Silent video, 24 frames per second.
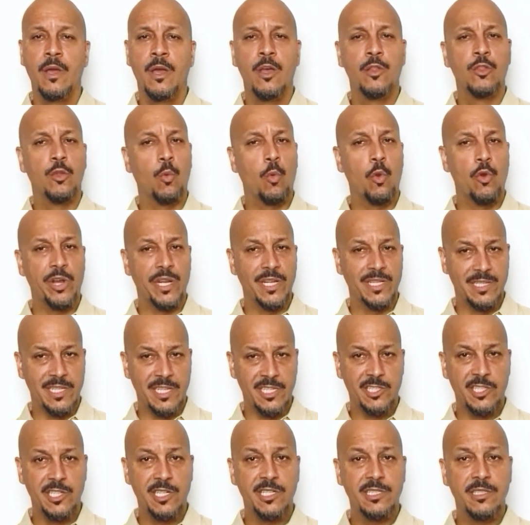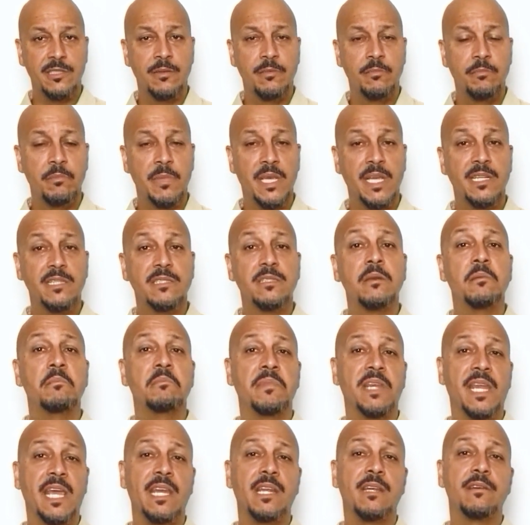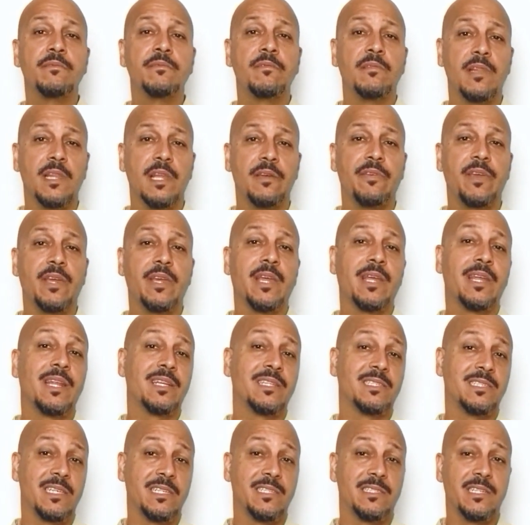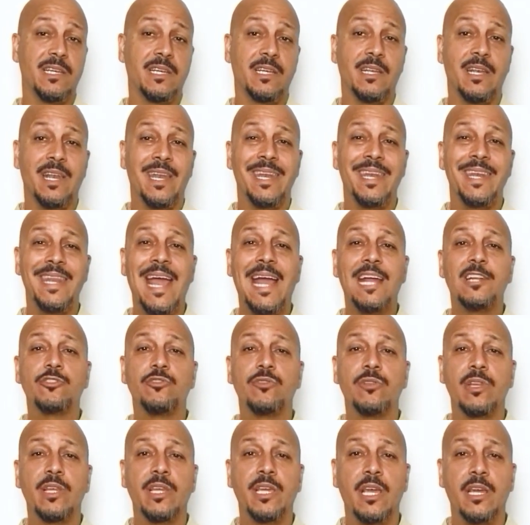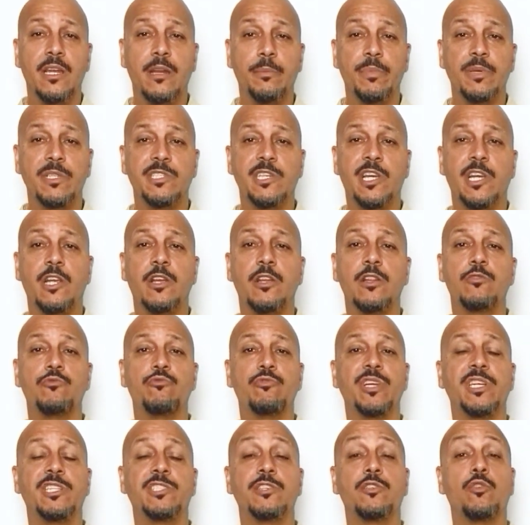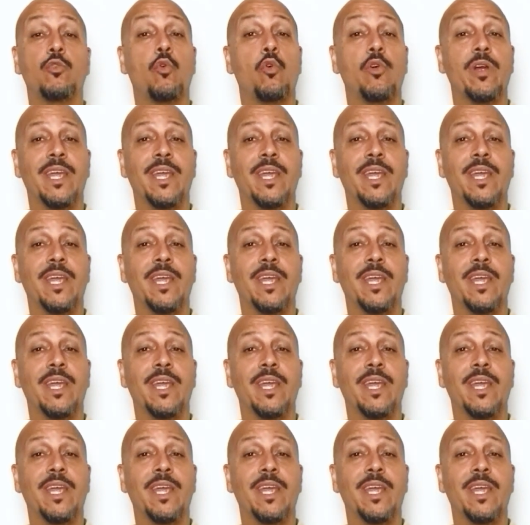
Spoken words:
The word indigenous means native, living, and existing naturally in a particular region or